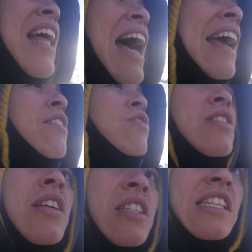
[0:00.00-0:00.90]
lying to
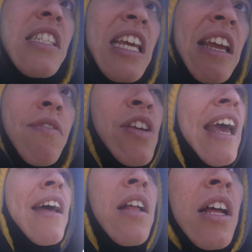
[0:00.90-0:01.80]
deceive to
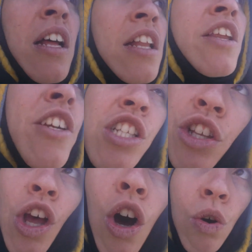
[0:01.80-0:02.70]
get their
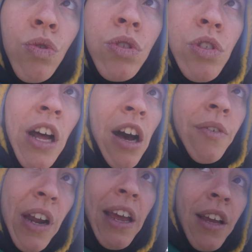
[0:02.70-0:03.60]
soul to hell,
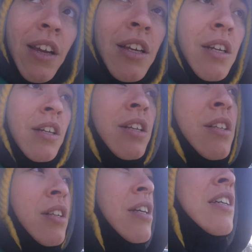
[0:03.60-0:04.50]
right?
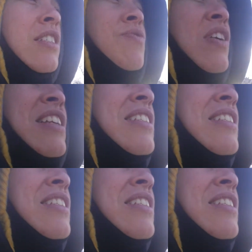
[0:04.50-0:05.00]
It's really